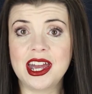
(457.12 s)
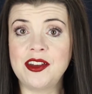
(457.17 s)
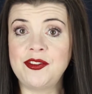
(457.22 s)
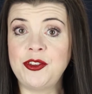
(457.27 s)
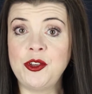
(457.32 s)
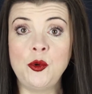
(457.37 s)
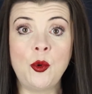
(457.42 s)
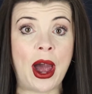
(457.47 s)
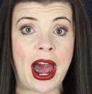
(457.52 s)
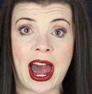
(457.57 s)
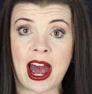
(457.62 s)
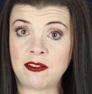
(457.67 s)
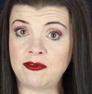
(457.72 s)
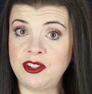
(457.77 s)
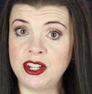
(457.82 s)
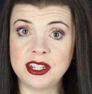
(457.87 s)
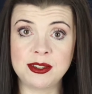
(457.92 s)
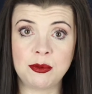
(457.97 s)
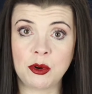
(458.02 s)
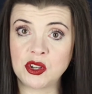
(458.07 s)
If you have
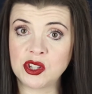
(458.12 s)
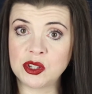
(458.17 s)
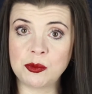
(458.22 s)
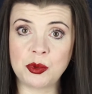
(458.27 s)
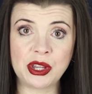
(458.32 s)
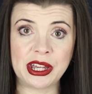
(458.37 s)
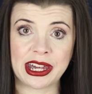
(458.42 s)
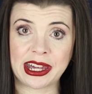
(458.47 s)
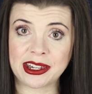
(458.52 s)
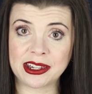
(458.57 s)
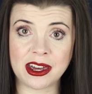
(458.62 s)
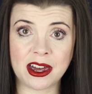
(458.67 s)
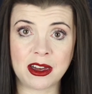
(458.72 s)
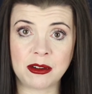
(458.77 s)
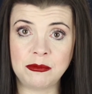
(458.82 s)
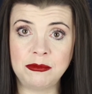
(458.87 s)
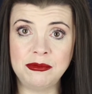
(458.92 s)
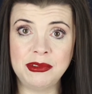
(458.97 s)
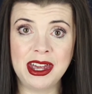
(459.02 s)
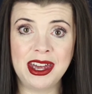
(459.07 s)
disposable
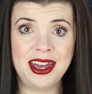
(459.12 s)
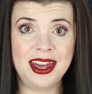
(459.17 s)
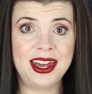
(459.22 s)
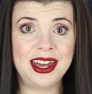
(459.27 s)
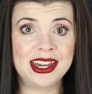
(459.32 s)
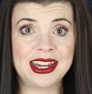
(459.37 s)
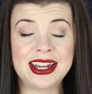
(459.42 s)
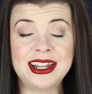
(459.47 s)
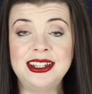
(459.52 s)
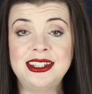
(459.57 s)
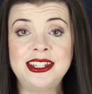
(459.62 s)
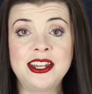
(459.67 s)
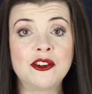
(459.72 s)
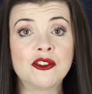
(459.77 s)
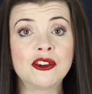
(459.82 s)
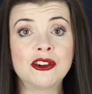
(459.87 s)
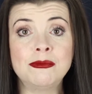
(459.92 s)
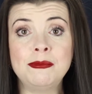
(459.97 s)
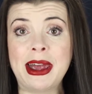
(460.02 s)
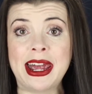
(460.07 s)
income,
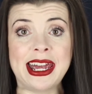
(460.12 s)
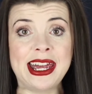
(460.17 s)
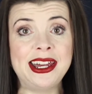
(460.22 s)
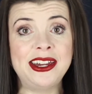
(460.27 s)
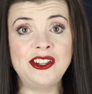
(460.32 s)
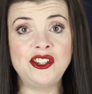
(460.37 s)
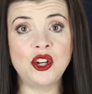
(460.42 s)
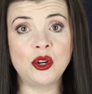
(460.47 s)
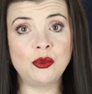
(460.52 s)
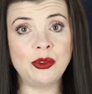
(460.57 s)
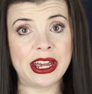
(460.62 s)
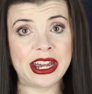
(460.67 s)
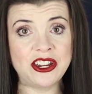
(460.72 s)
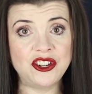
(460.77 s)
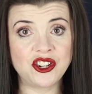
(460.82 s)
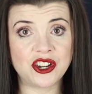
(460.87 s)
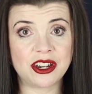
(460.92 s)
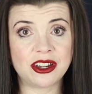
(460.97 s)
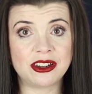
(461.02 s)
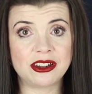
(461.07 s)
consider making a
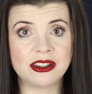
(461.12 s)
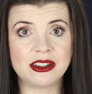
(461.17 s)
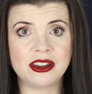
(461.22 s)
donation,